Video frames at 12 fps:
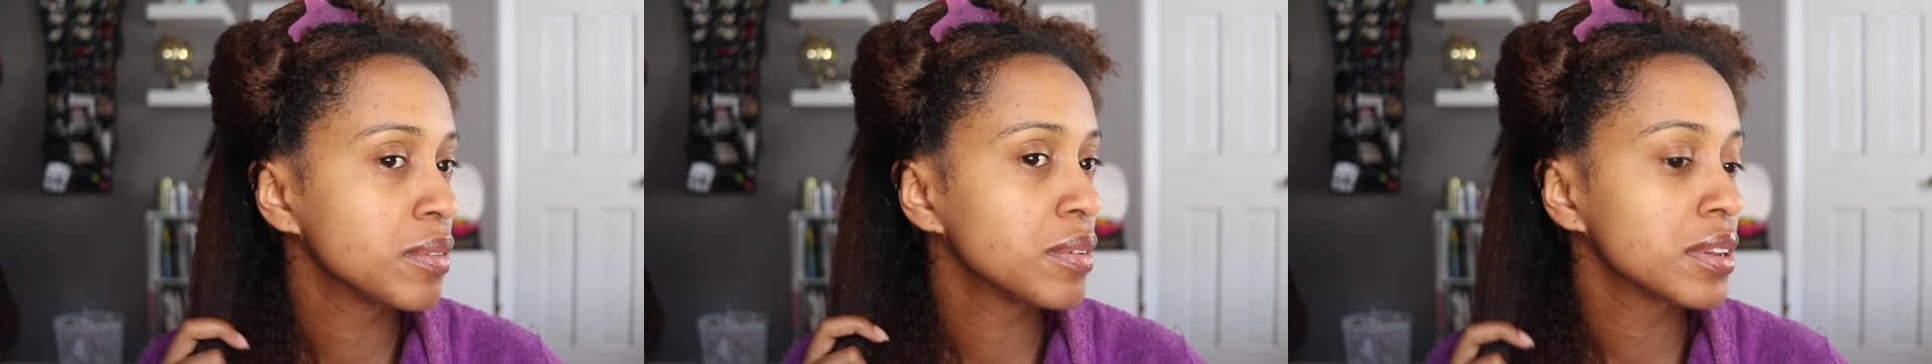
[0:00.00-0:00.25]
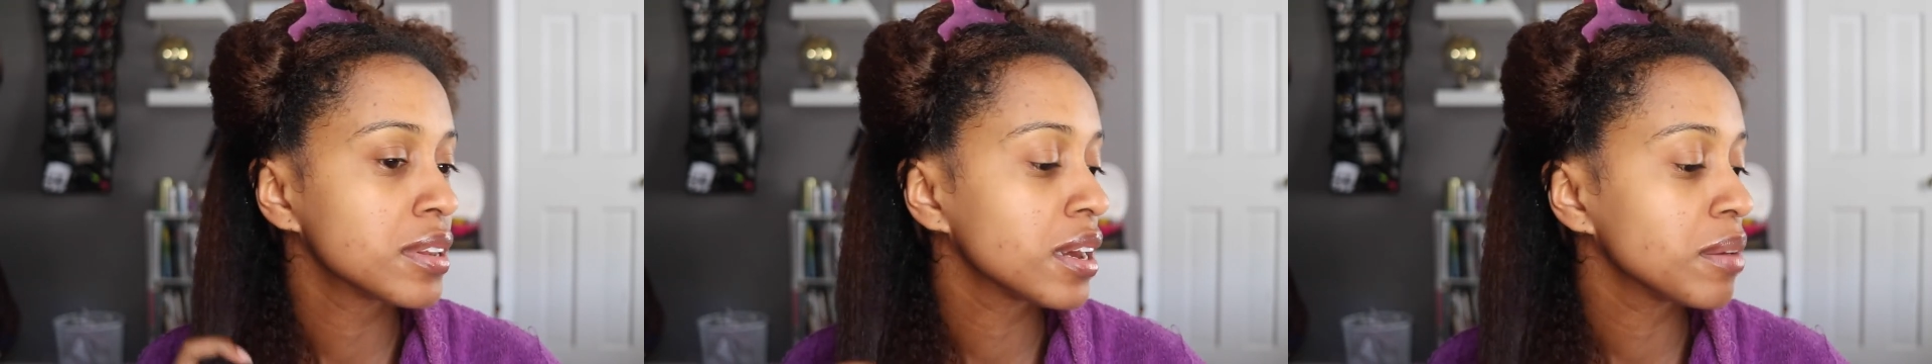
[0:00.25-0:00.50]

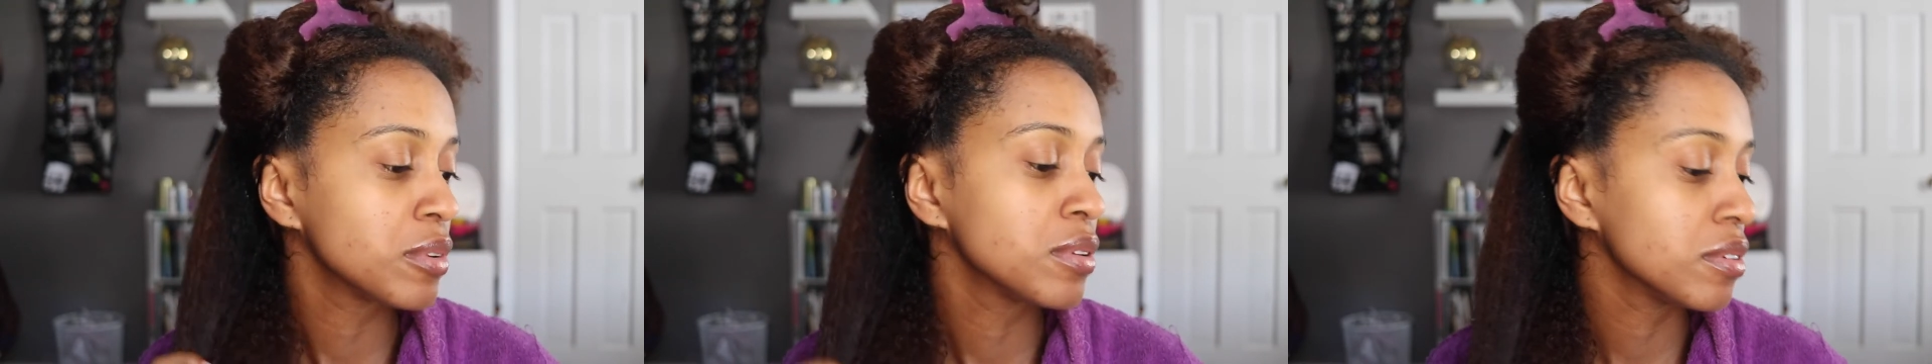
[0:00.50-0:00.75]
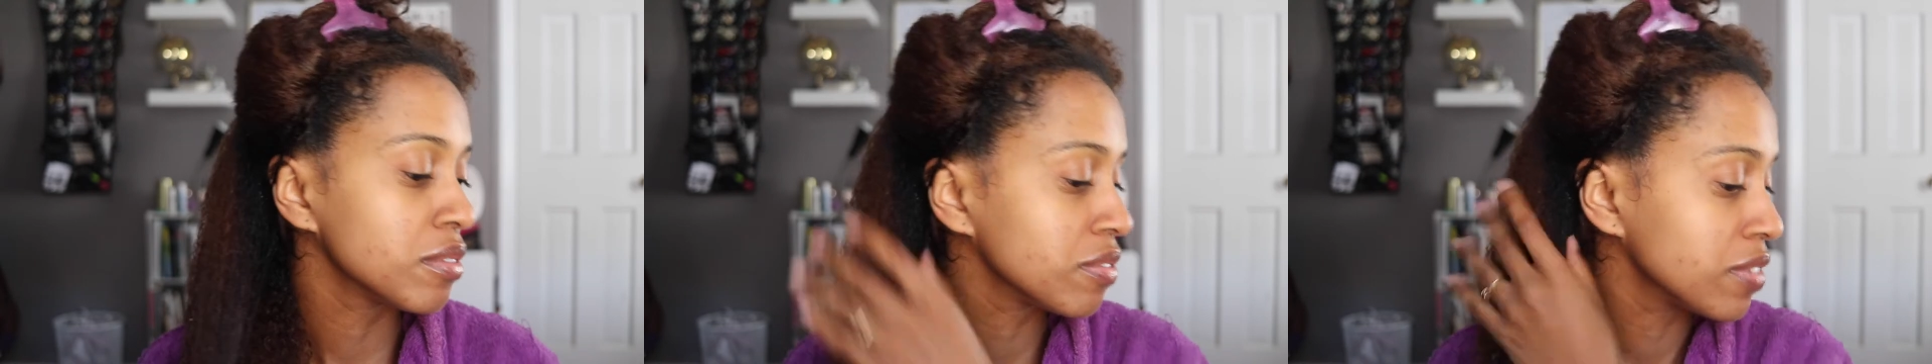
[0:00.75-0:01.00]
it's time to
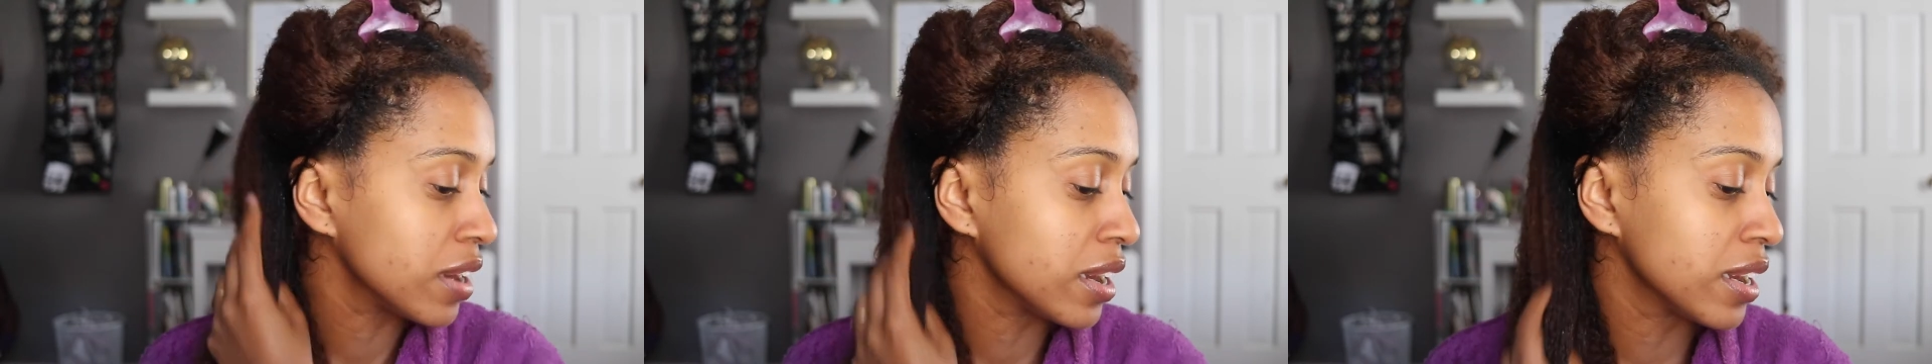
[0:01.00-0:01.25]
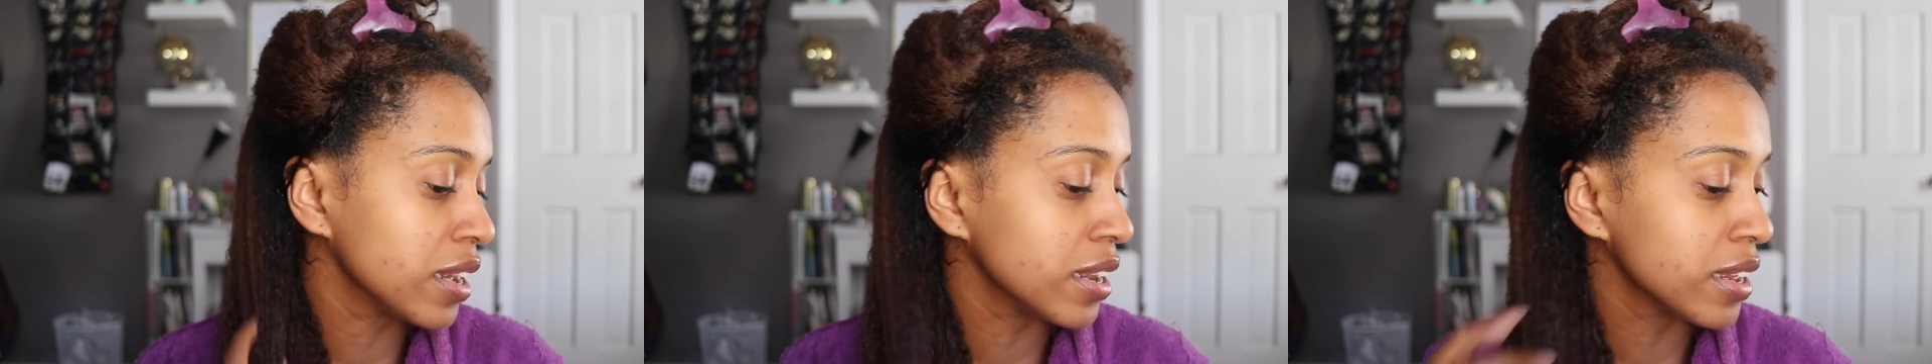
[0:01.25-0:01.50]

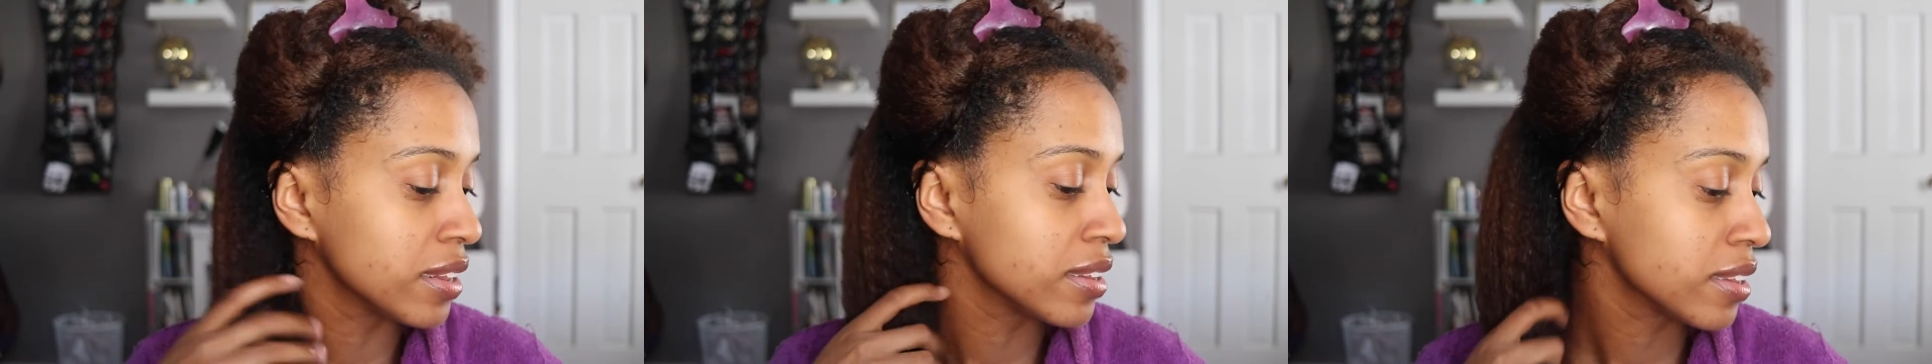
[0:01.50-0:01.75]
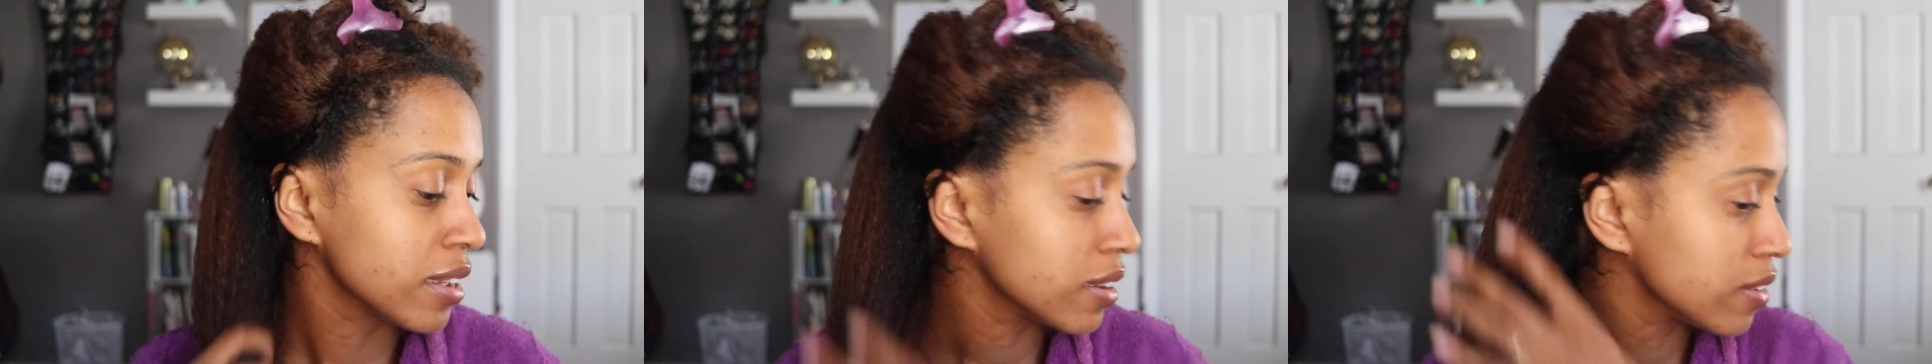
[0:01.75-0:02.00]
define and
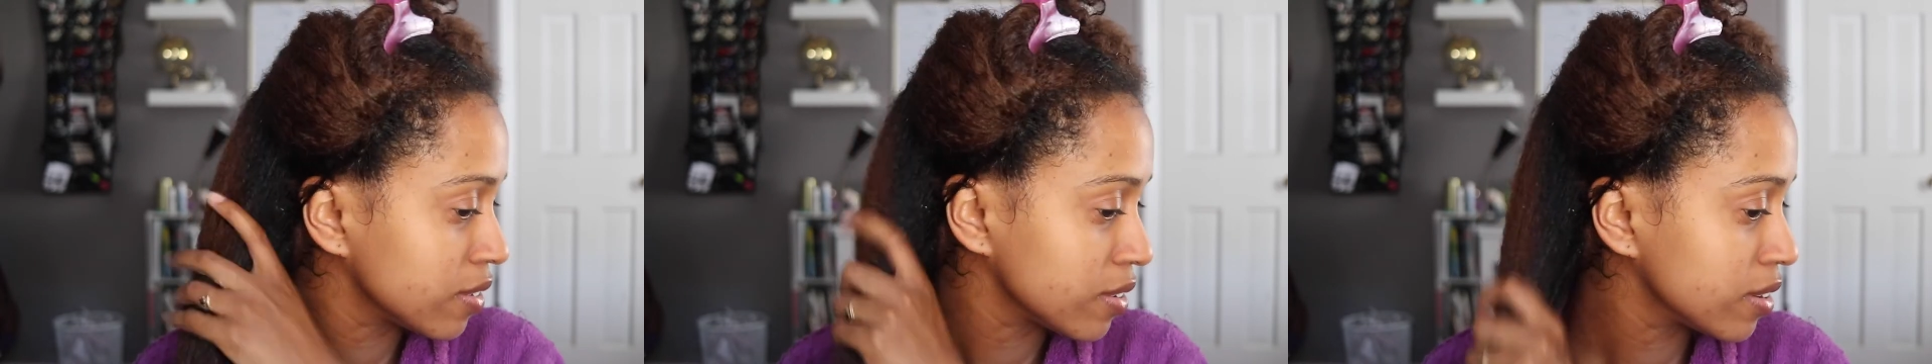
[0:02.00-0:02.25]
such.